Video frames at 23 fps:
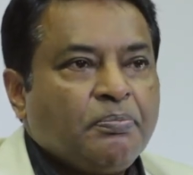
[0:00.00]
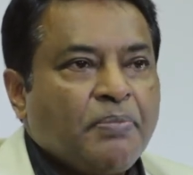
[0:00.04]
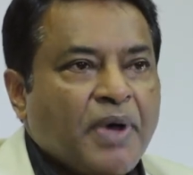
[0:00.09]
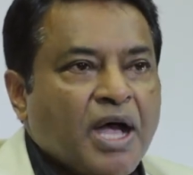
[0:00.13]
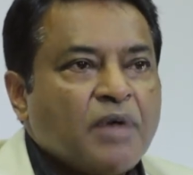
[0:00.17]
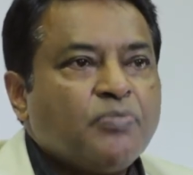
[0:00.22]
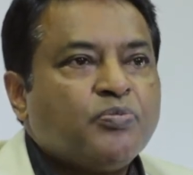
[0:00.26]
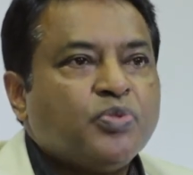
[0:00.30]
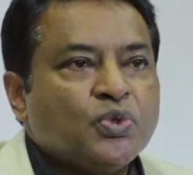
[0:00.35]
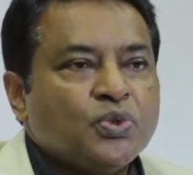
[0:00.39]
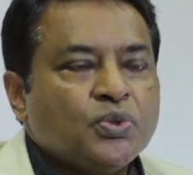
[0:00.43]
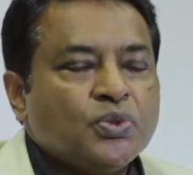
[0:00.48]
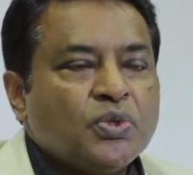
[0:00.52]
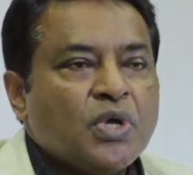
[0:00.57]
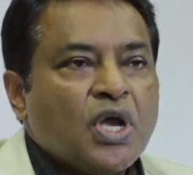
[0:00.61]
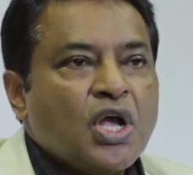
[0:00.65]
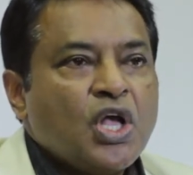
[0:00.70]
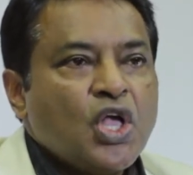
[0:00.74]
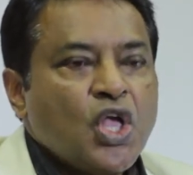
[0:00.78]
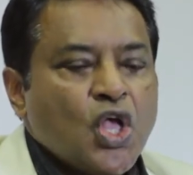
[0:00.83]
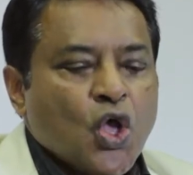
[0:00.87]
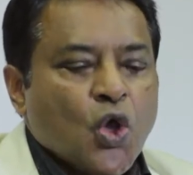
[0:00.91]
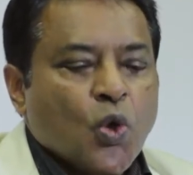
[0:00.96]
PAPU,
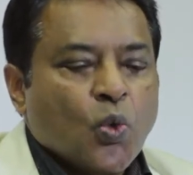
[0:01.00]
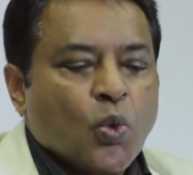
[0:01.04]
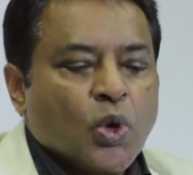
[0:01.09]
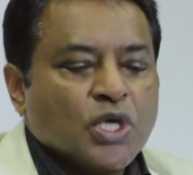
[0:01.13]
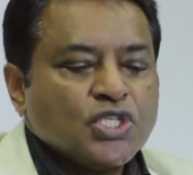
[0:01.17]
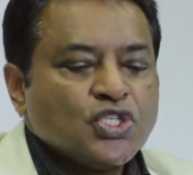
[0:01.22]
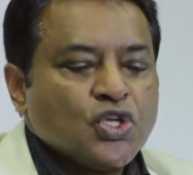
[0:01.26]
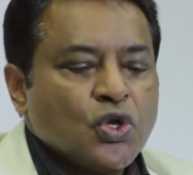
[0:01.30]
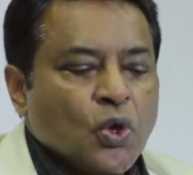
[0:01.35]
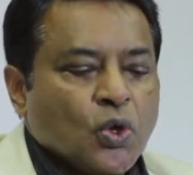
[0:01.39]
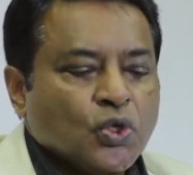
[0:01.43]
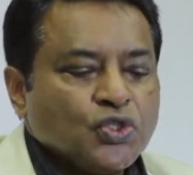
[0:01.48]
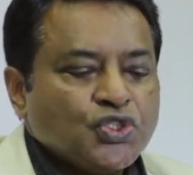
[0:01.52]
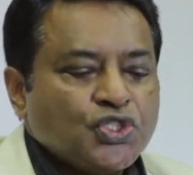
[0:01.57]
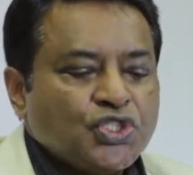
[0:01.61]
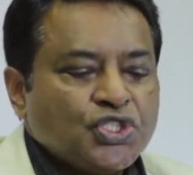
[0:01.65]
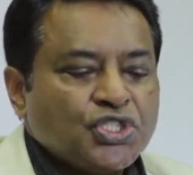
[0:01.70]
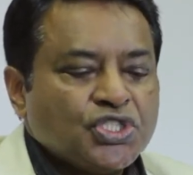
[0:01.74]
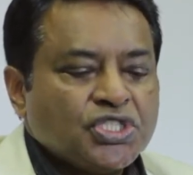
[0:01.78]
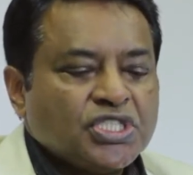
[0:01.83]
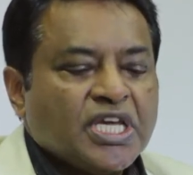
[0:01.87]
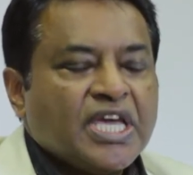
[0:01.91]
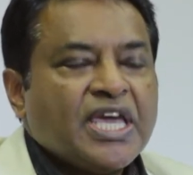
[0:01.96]
was
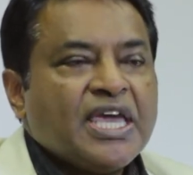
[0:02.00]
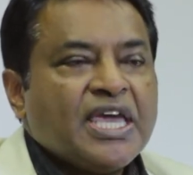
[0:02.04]
launched